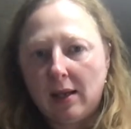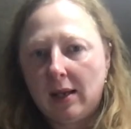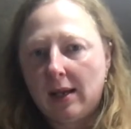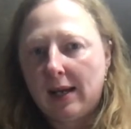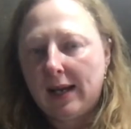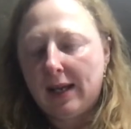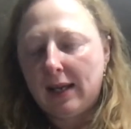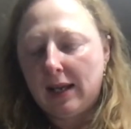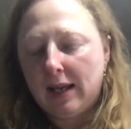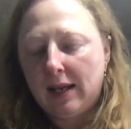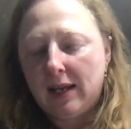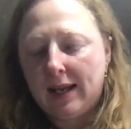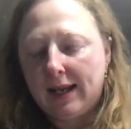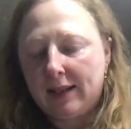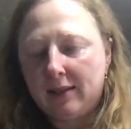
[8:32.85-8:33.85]
I, I
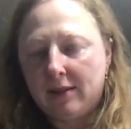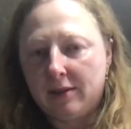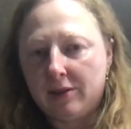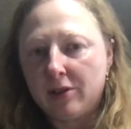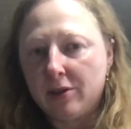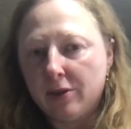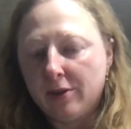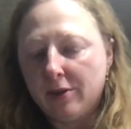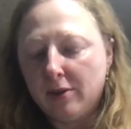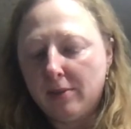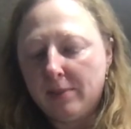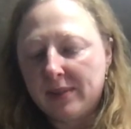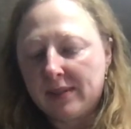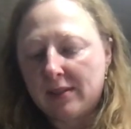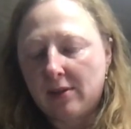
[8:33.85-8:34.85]
like the
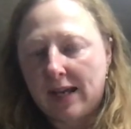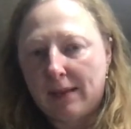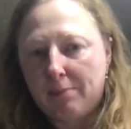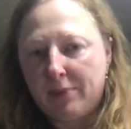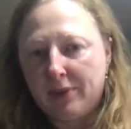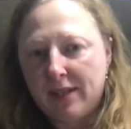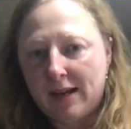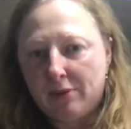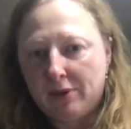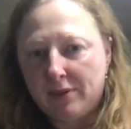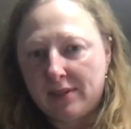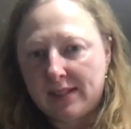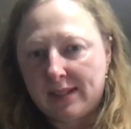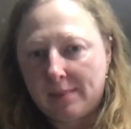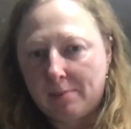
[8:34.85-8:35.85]
tube, so I put out
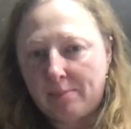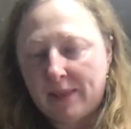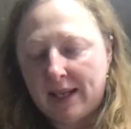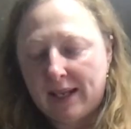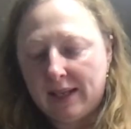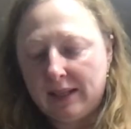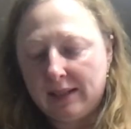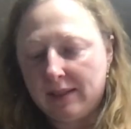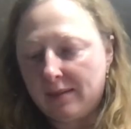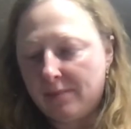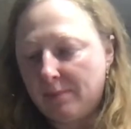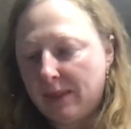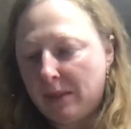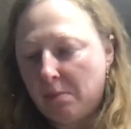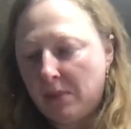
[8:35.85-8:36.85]
some paint,
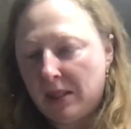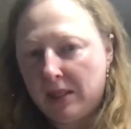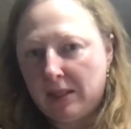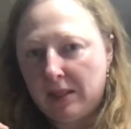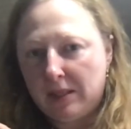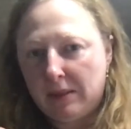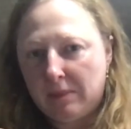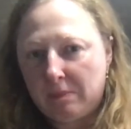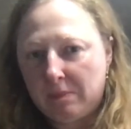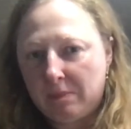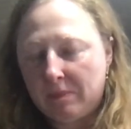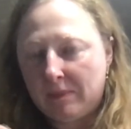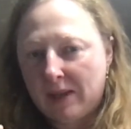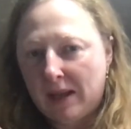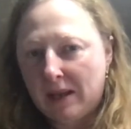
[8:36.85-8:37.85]
maybe,
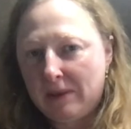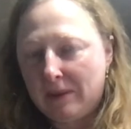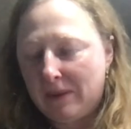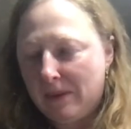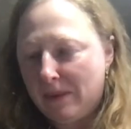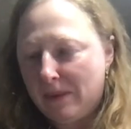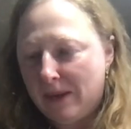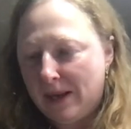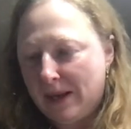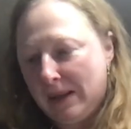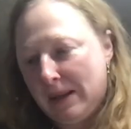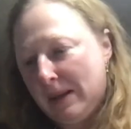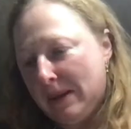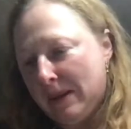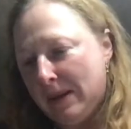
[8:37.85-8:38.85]
I don't know,
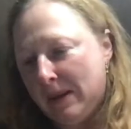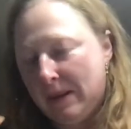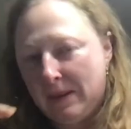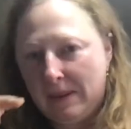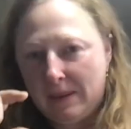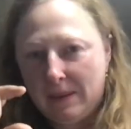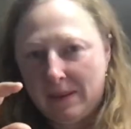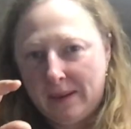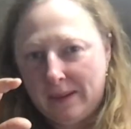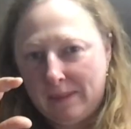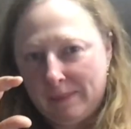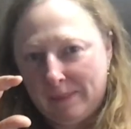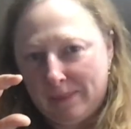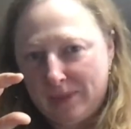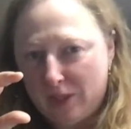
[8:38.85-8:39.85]
like
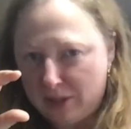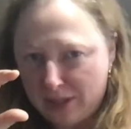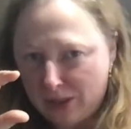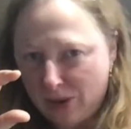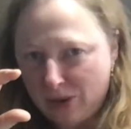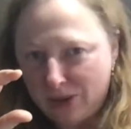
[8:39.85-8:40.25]
this long,